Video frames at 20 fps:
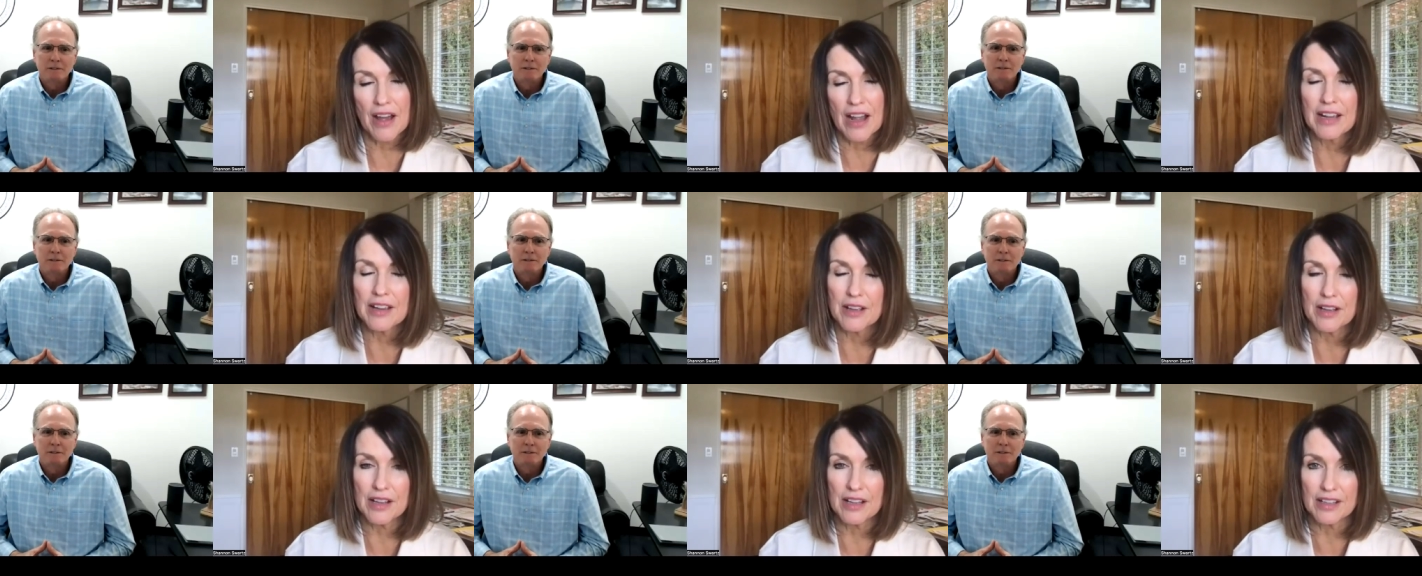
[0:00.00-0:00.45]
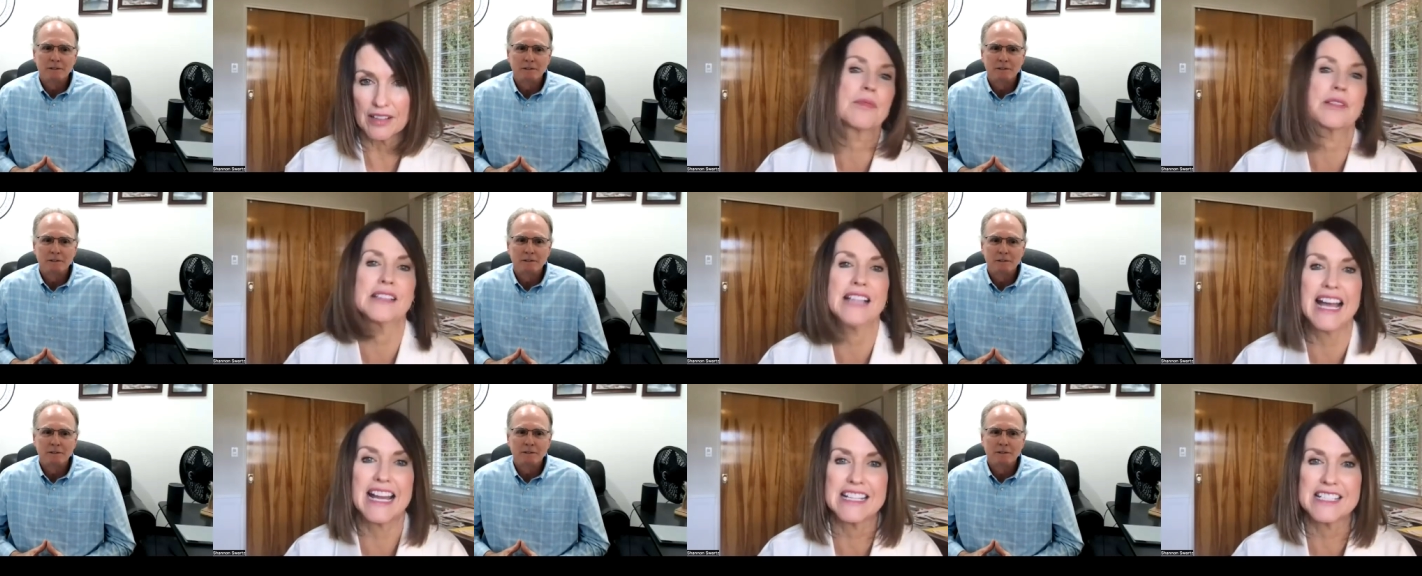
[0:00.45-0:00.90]
Speaker 1: How I
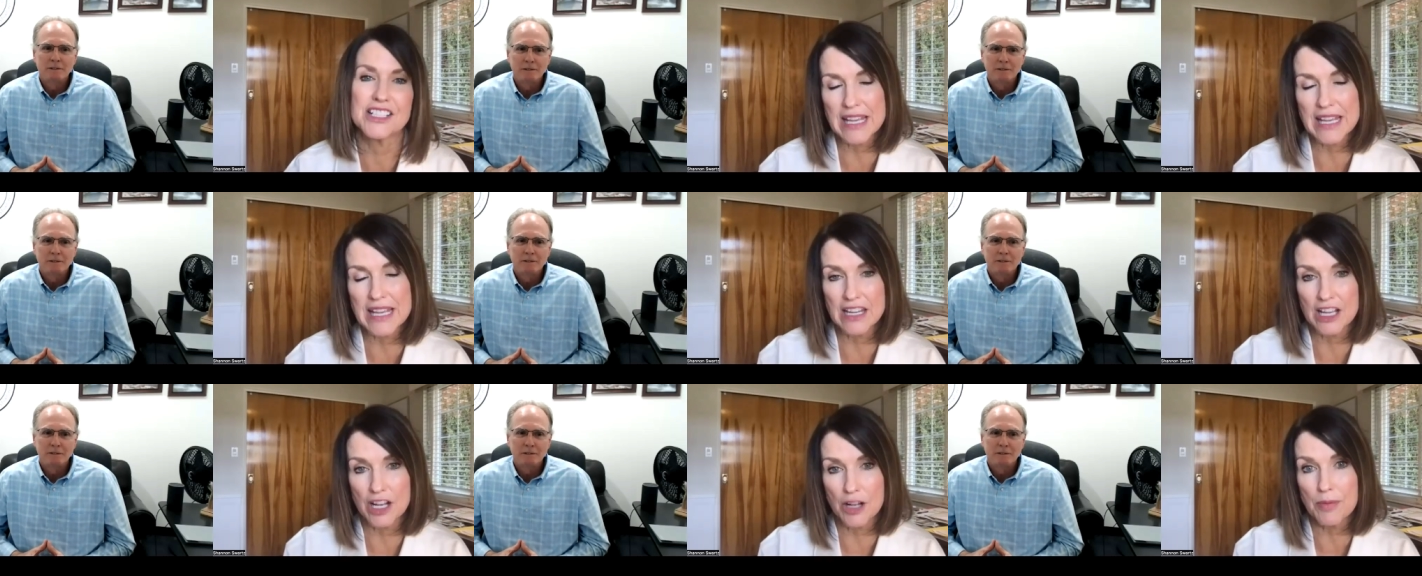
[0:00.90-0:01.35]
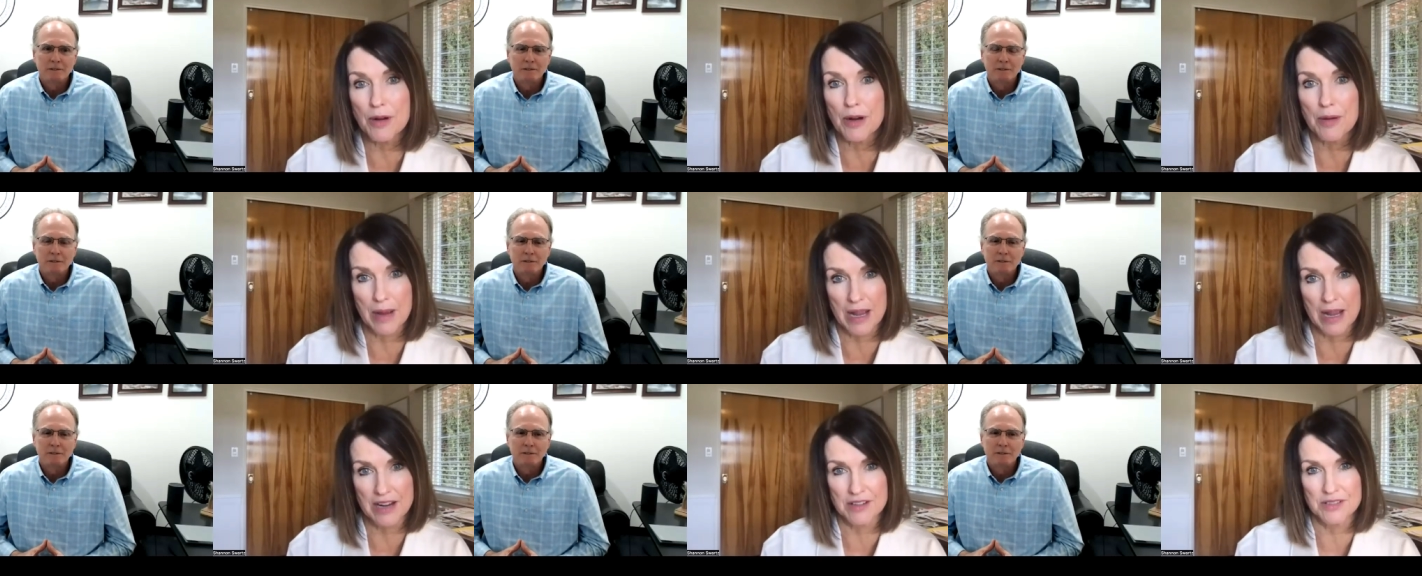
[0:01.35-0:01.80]
am glad we can help
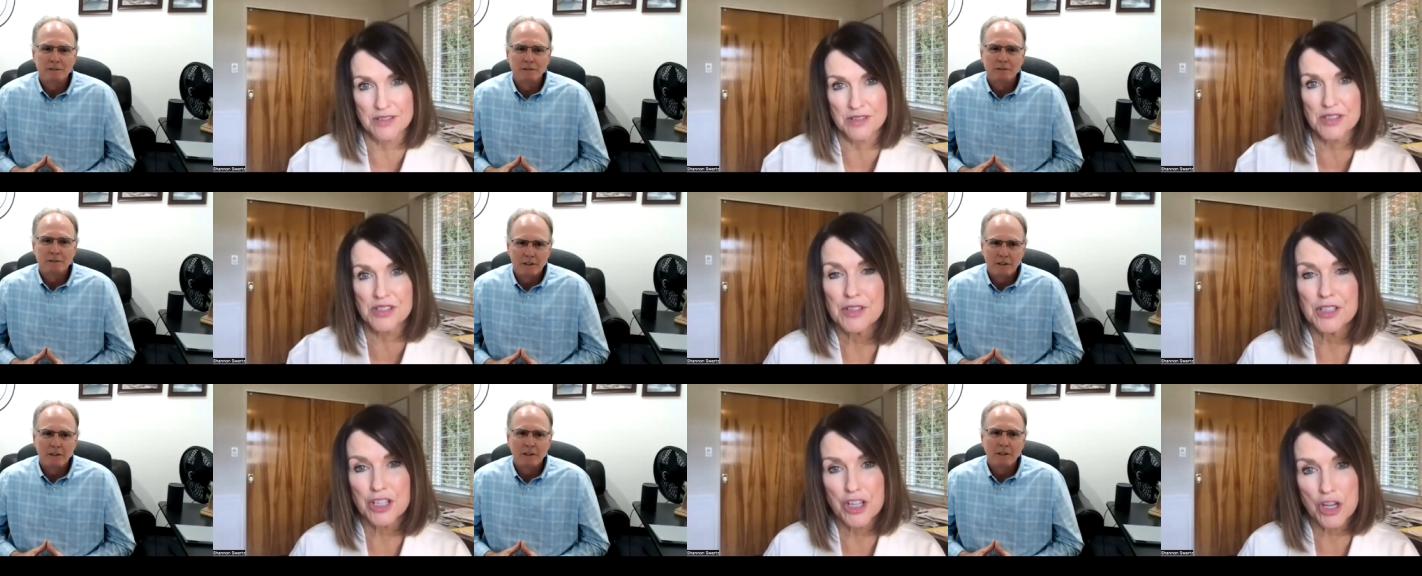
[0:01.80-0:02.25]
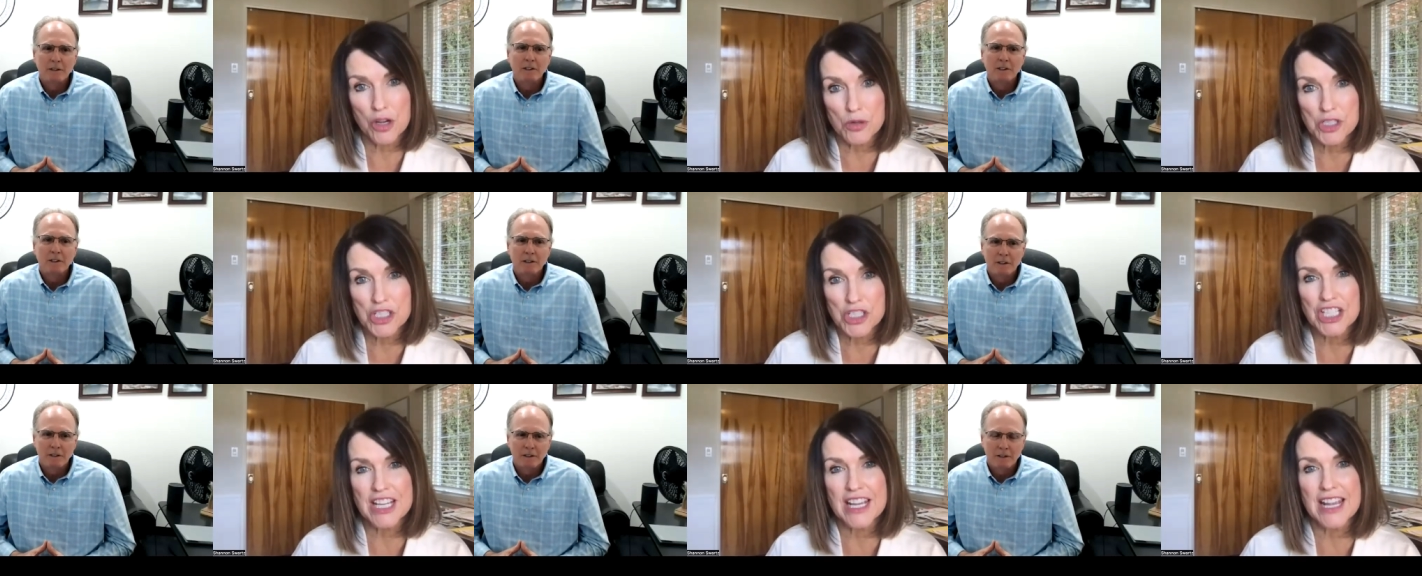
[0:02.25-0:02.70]
our buyers
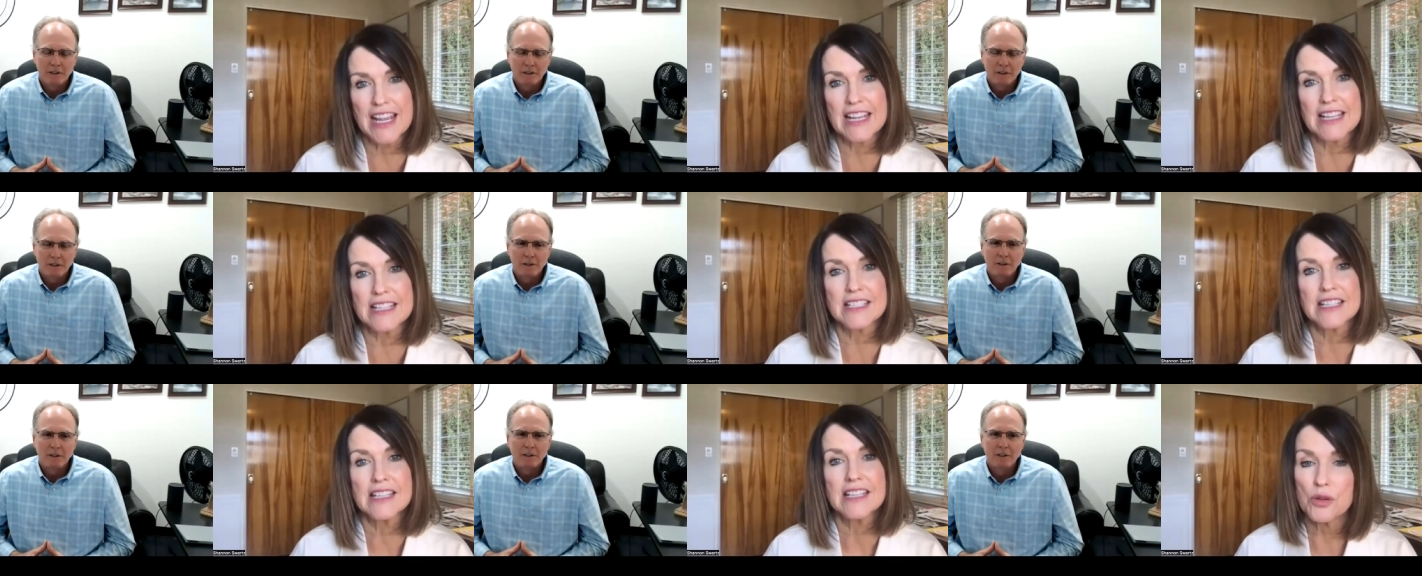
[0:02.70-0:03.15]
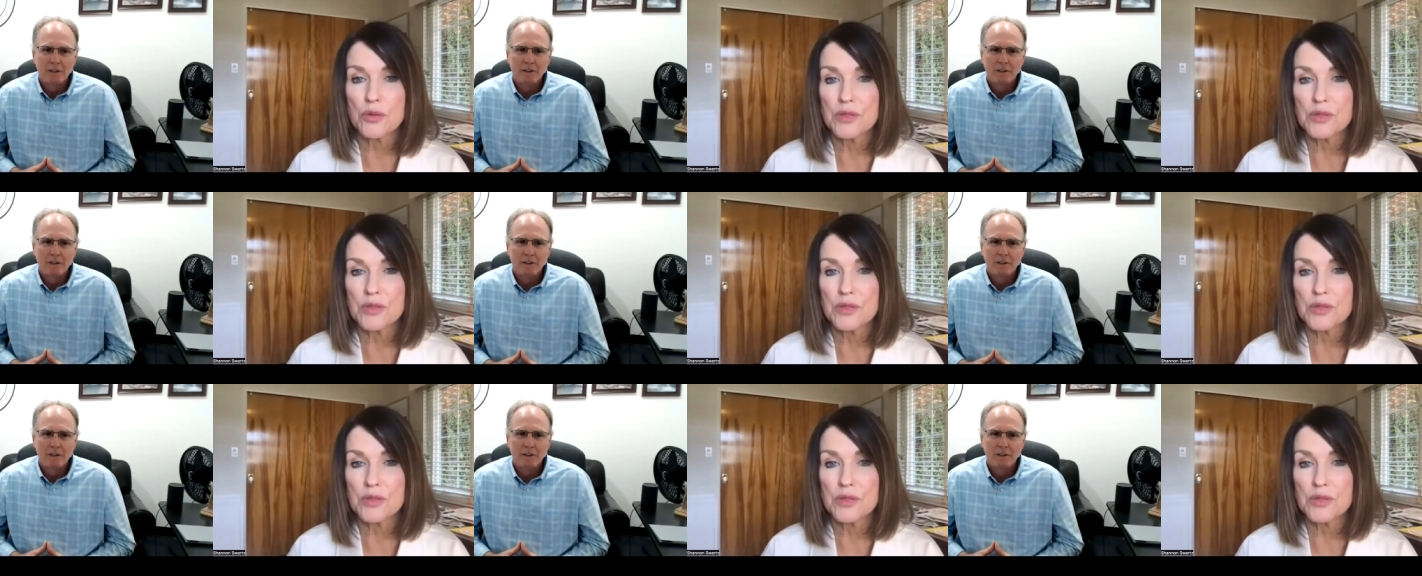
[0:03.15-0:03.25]
negotiate